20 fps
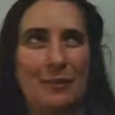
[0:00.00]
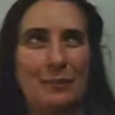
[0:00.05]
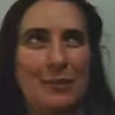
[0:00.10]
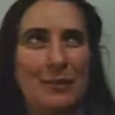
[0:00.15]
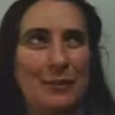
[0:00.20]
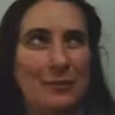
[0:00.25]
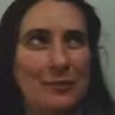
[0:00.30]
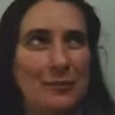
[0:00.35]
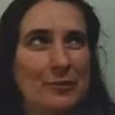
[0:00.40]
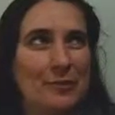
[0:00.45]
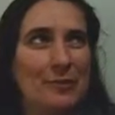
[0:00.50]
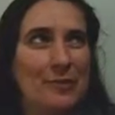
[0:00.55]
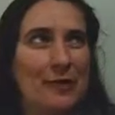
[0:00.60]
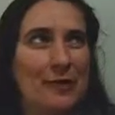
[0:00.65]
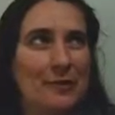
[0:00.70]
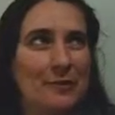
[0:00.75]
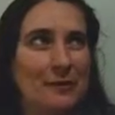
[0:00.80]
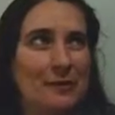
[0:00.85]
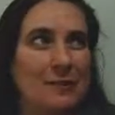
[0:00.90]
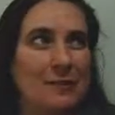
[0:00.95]
when you
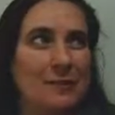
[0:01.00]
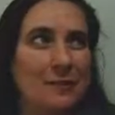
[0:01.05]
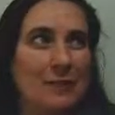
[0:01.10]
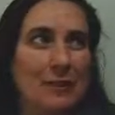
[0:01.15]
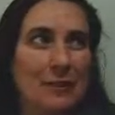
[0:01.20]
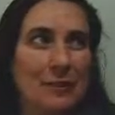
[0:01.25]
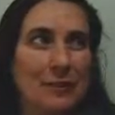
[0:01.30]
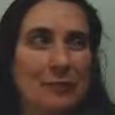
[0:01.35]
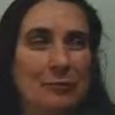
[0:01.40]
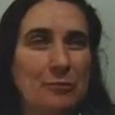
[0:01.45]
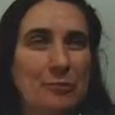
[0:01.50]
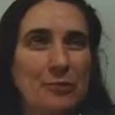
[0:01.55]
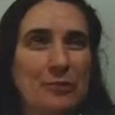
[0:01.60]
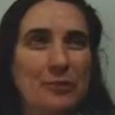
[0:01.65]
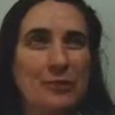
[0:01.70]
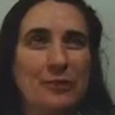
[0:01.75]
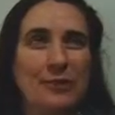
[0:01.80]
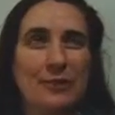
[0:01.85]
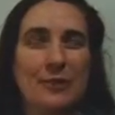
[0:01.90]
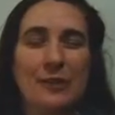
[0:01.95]
start this thing, you will
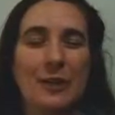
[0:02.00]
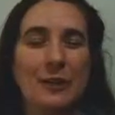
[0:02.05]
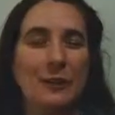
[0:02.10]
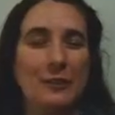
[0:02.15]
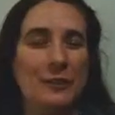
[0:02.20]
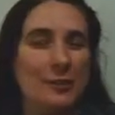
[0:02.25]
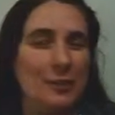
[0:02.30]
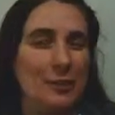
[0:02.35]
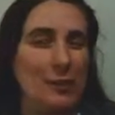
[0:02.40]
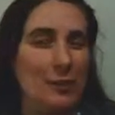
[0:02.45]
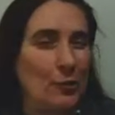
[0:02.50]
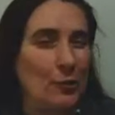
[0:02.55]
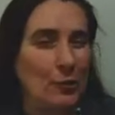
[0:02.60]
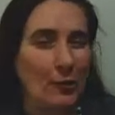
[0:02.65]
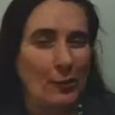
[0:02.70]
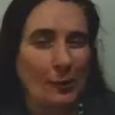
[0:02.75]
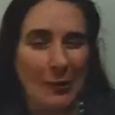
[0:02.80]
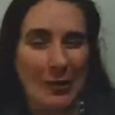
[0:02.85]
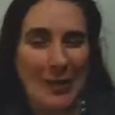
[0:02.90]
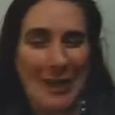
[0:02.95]
just start to
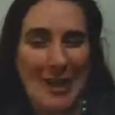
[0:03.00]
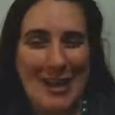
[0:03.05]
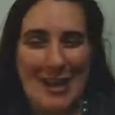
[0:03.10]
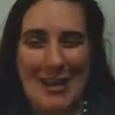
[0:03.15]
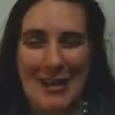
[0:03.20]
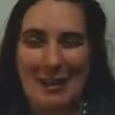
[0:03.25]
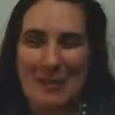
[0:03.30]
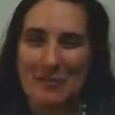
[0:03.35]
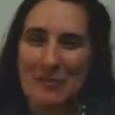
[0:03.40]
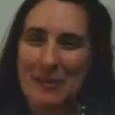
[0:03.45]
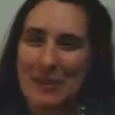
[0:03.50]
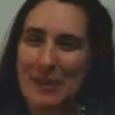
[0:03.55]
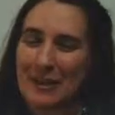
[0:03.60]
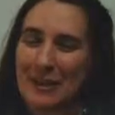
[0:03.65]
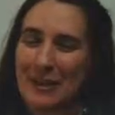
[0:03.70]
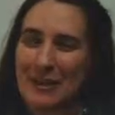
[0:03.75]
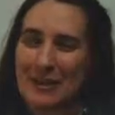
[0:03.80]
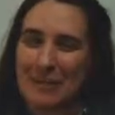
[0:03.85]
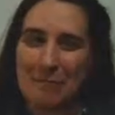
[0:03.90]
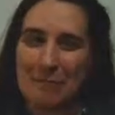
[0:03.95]
crave
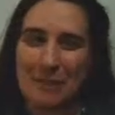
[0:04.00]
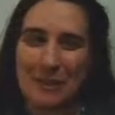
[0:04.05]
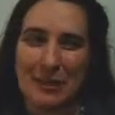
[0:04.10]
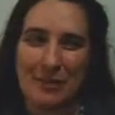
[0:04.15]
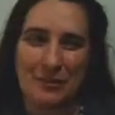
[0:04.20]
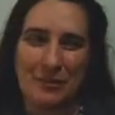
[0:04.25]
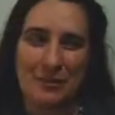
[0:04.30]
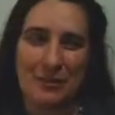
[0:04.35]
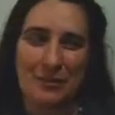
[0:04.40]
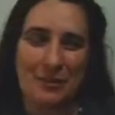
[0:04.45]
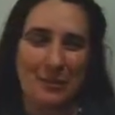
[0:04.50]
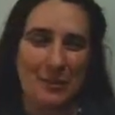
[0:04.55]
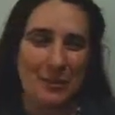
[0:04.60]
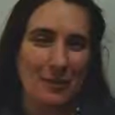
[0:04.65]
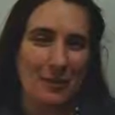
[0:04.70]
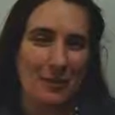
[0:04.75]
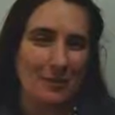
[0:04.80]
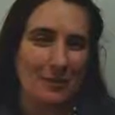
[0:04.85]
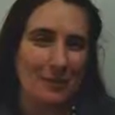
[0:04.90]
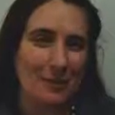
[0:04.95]
that mixture
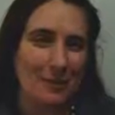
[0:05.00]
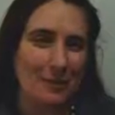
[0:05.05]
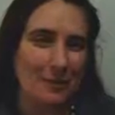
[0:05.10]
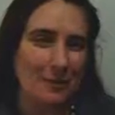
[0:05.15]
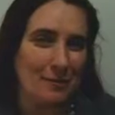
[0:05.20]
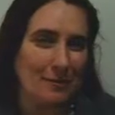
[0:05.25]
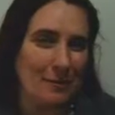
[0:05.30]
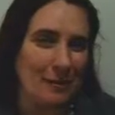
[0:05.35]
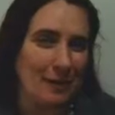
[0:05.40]
of the,